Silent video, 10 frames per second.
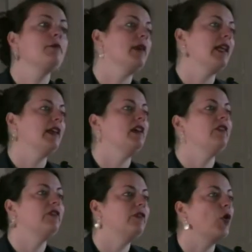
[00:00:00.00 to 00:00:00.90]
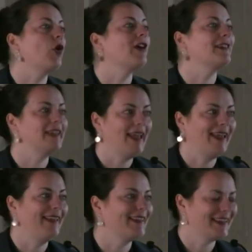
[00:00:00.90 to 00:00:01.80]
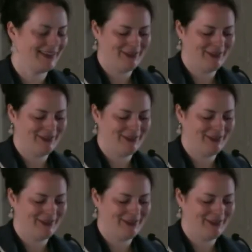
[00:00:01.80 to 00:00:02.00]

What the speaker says: made it 4 days.